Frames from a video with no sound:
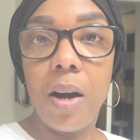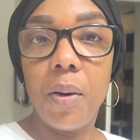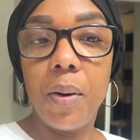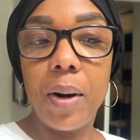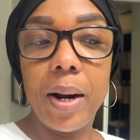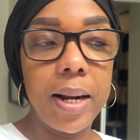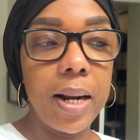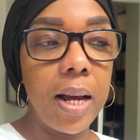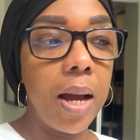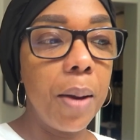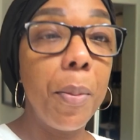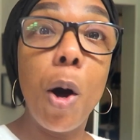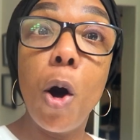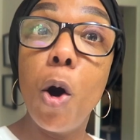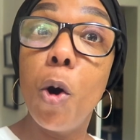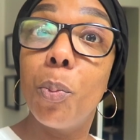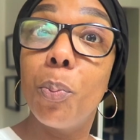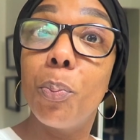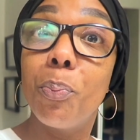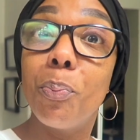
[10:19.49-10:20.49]
All right, I'm
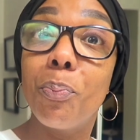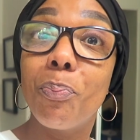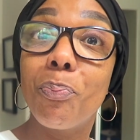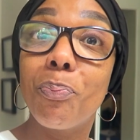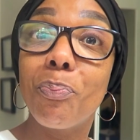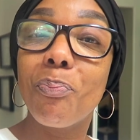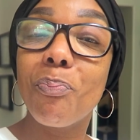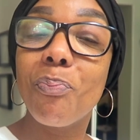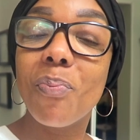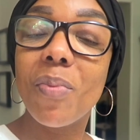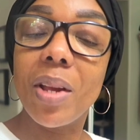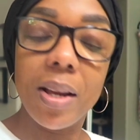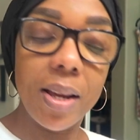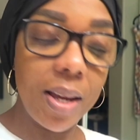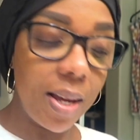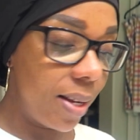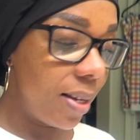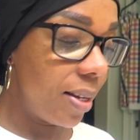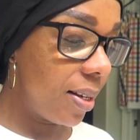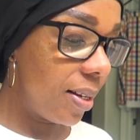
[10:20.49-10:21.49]
home.
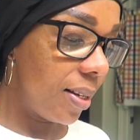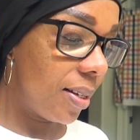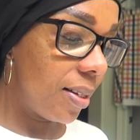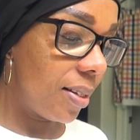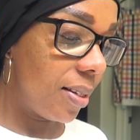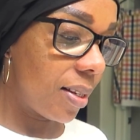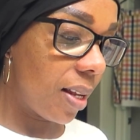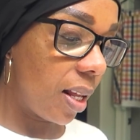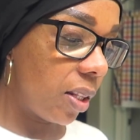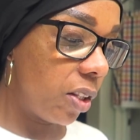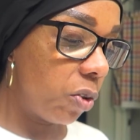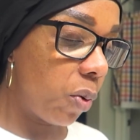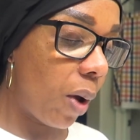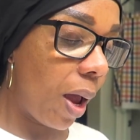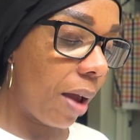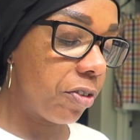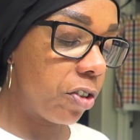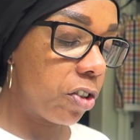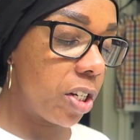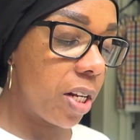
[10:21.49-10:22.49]
It is a little
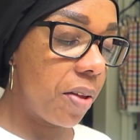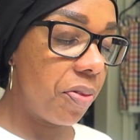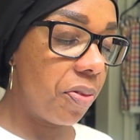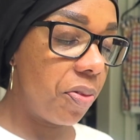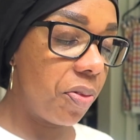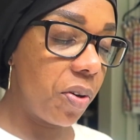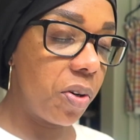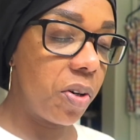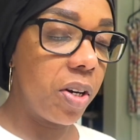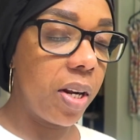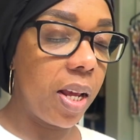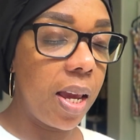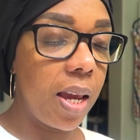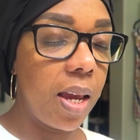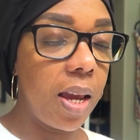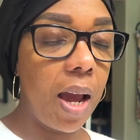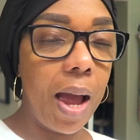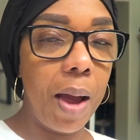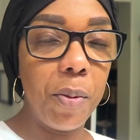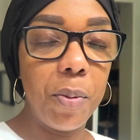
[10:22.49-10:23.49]
after
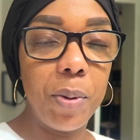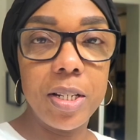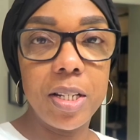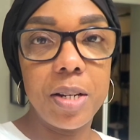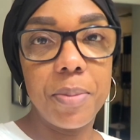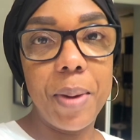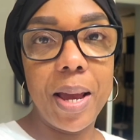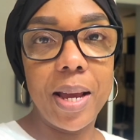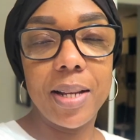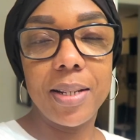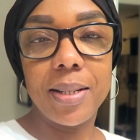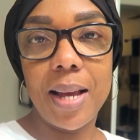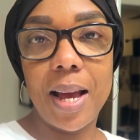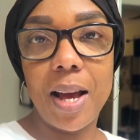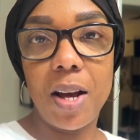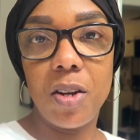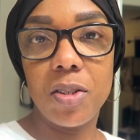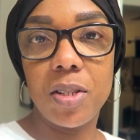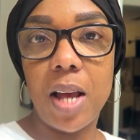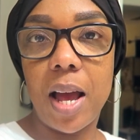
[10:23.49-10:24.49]
10:30. I went to Megan's
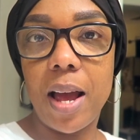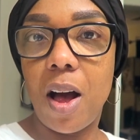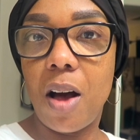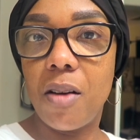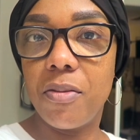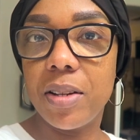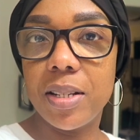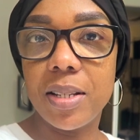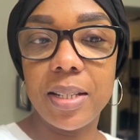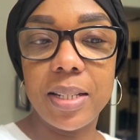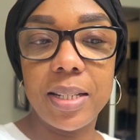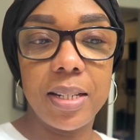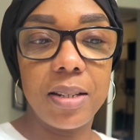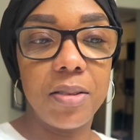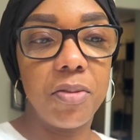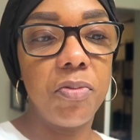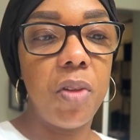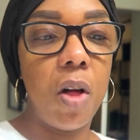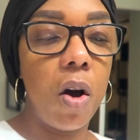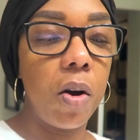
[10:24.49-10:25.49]
house. I obviously
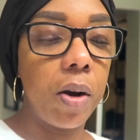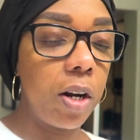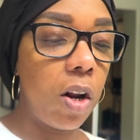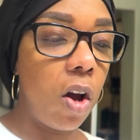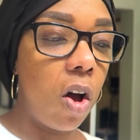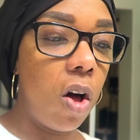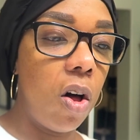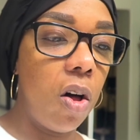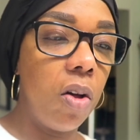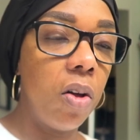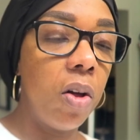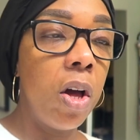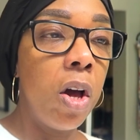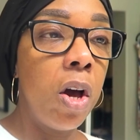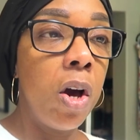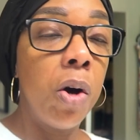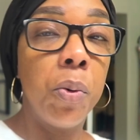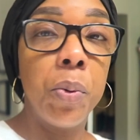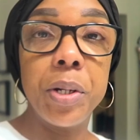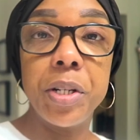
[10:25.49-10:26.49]
didn't vlog at all.
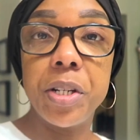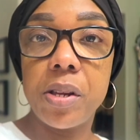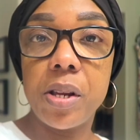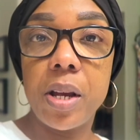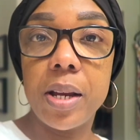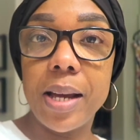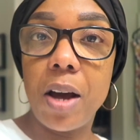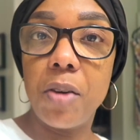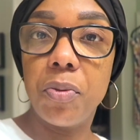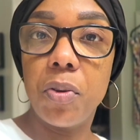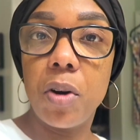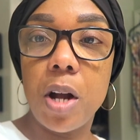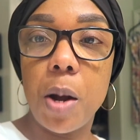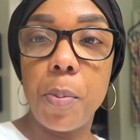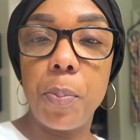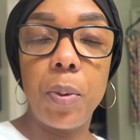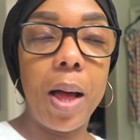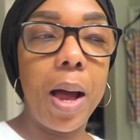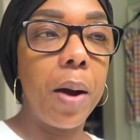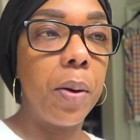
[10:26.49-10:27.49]
We just hung out for a
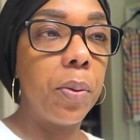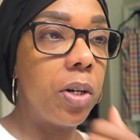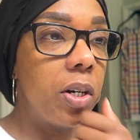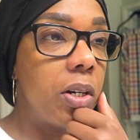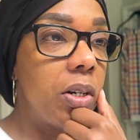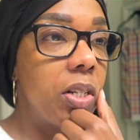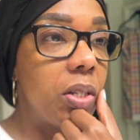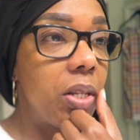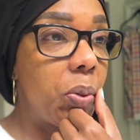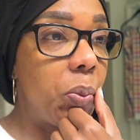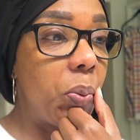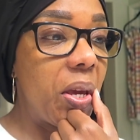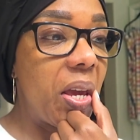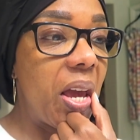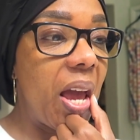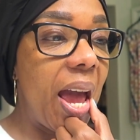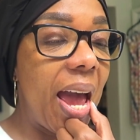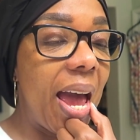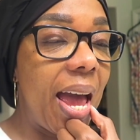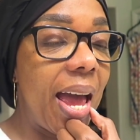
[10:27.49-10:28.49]
couple hours.
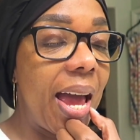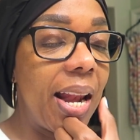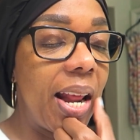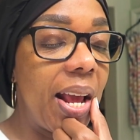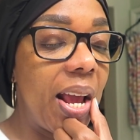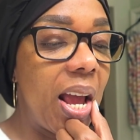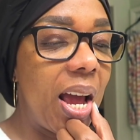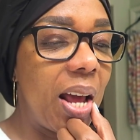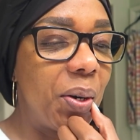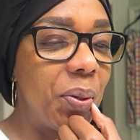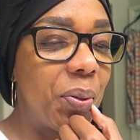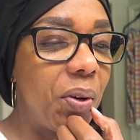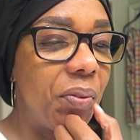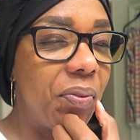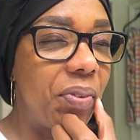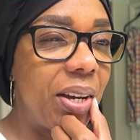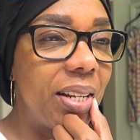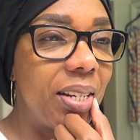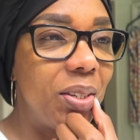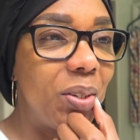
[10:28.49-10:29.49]
We had, I don't
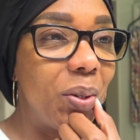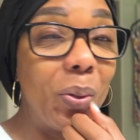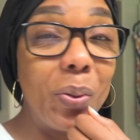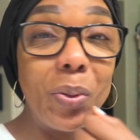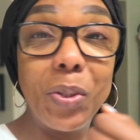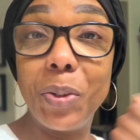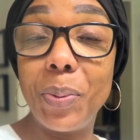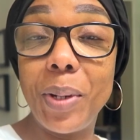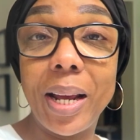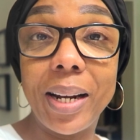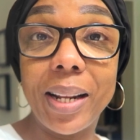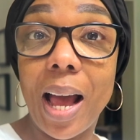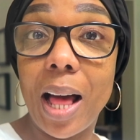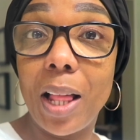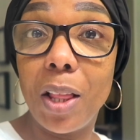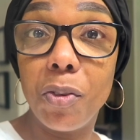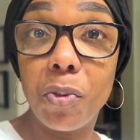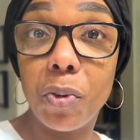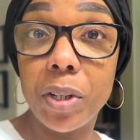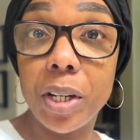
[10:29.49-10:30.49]
know if I told you, we had
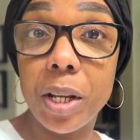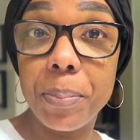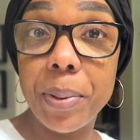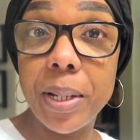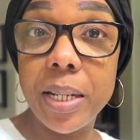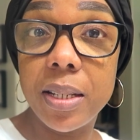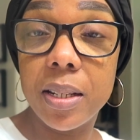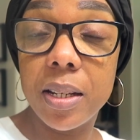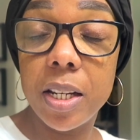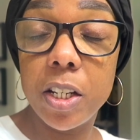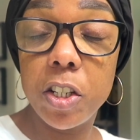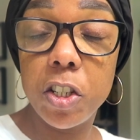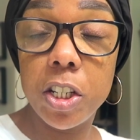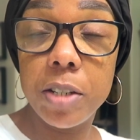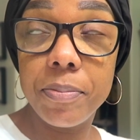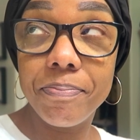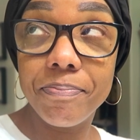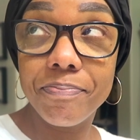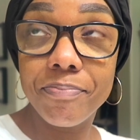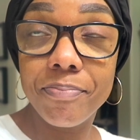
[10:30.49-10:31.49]
California Pizza
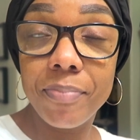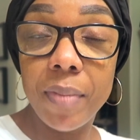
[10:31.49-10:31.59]
Kitchen